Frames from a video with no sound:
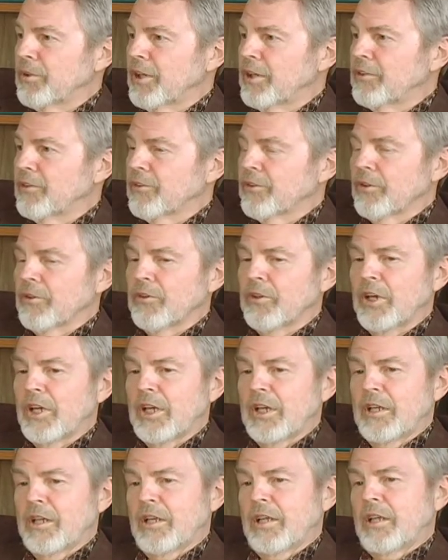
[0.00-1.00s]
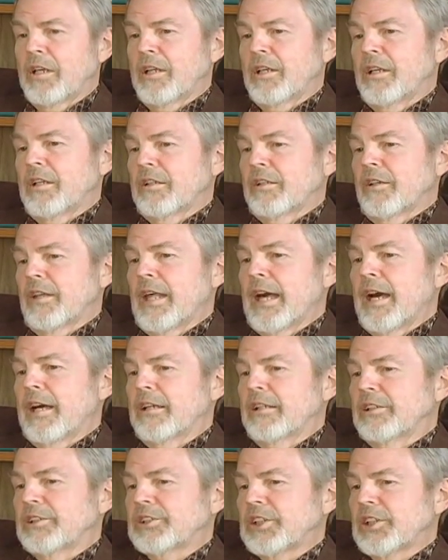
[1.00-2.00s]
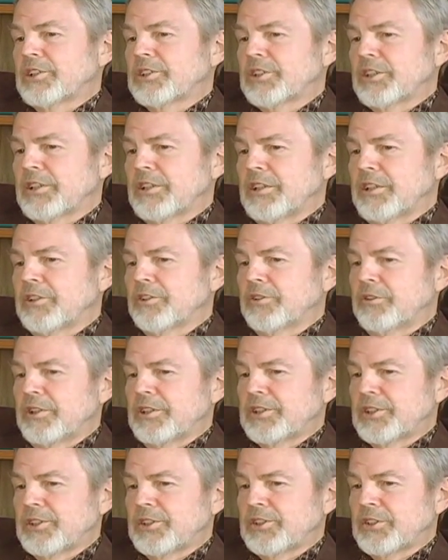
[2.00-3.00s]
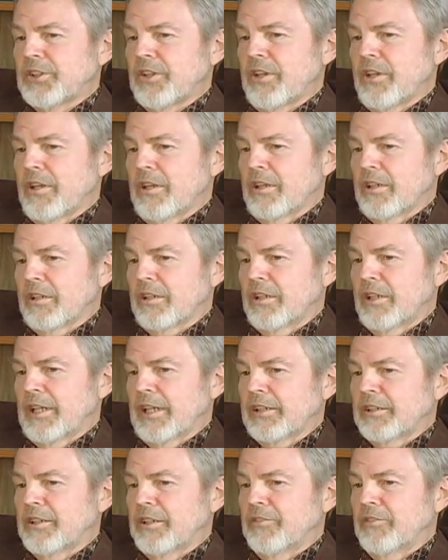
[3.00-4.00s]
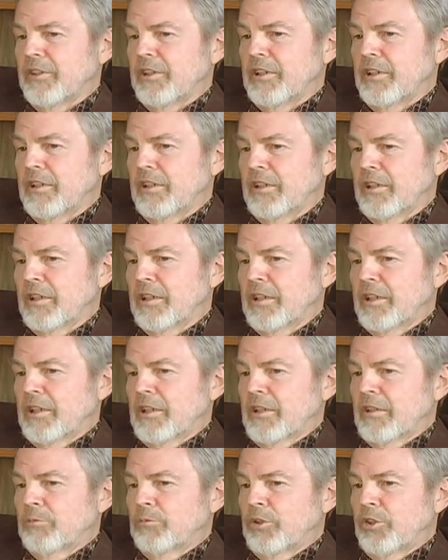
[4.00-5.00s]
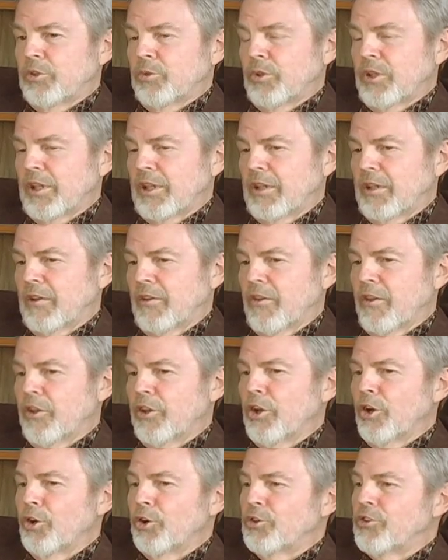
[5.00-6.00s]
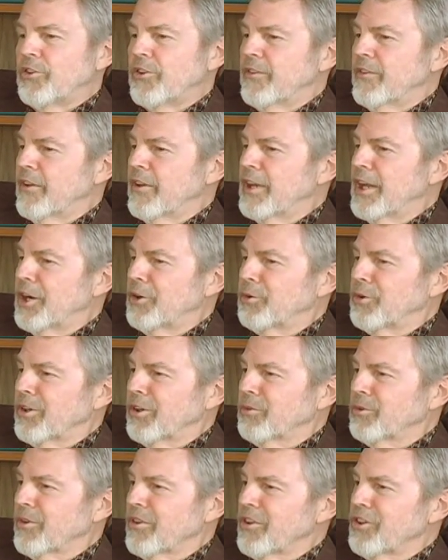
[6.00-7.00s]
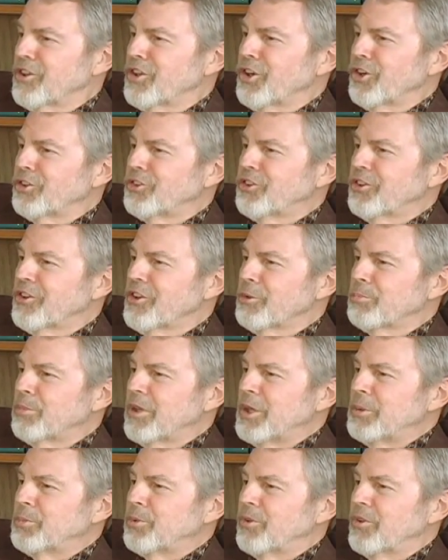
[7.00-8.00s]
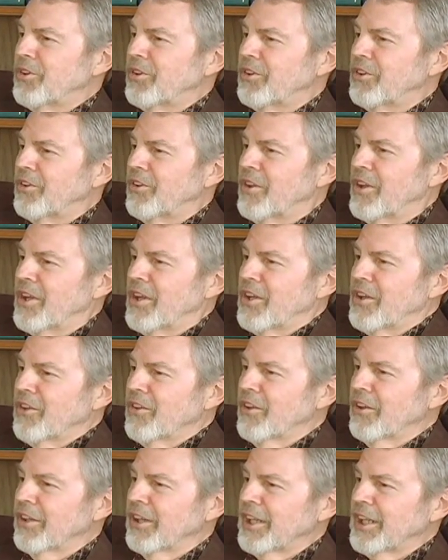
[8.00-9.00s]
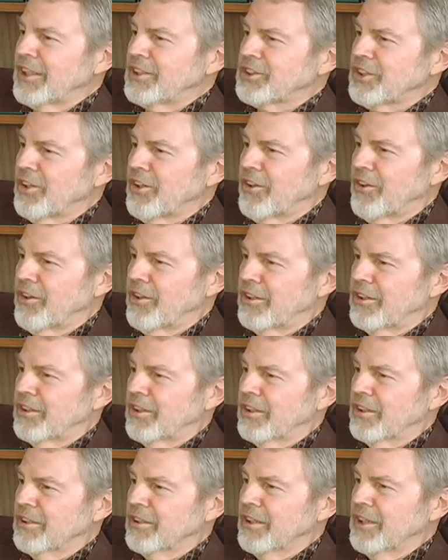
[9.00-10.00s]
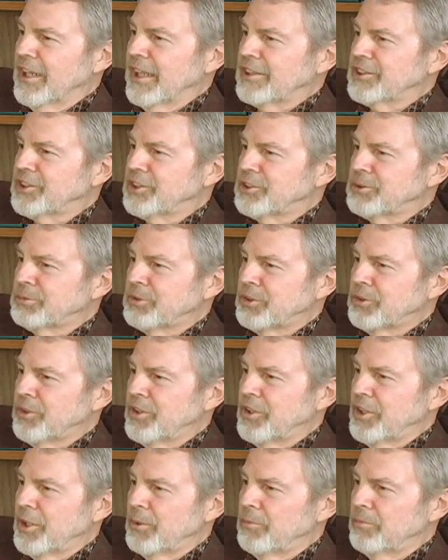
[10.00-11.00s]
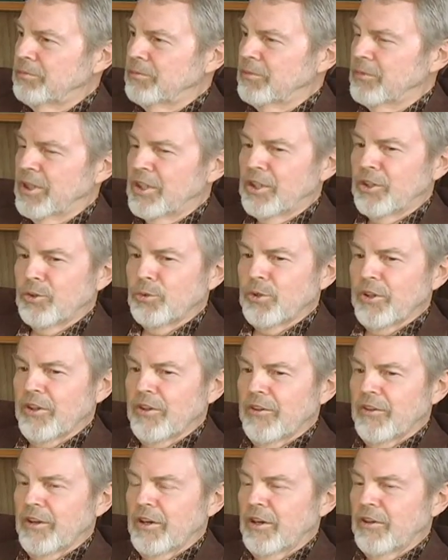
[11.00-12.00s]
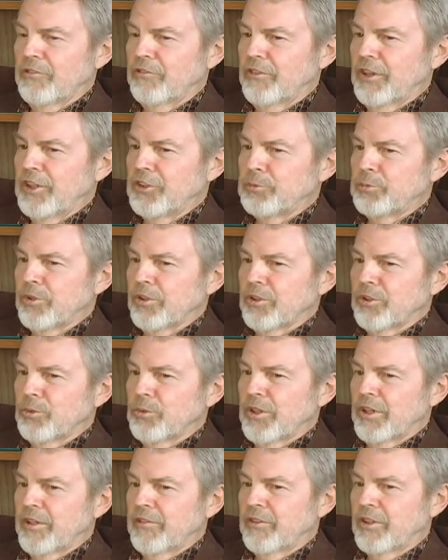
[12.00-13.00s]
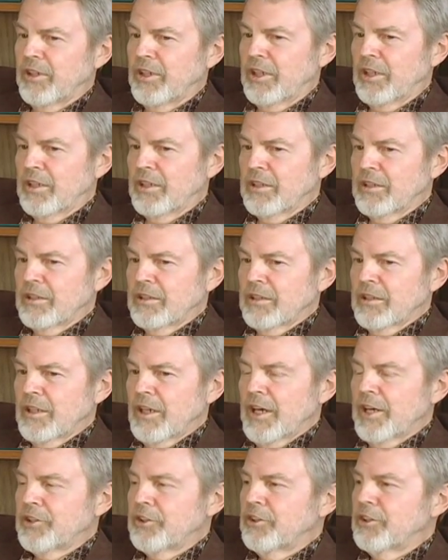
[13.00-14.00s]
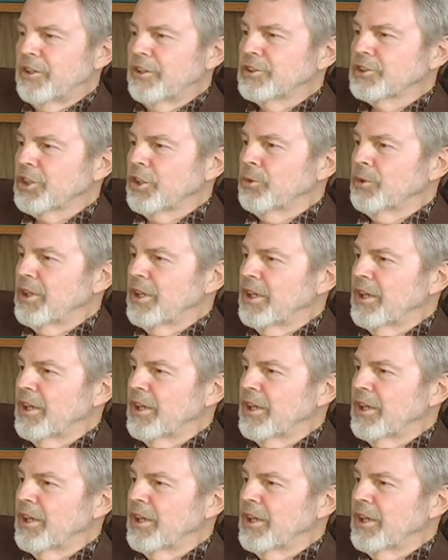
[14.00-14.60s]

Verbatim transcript: right? So that essentially increases the connectivity between the nodes in the network, where the nodes are the people and the links are the connections between them, whether they're on Facebook or whatever. A hundred years ago, we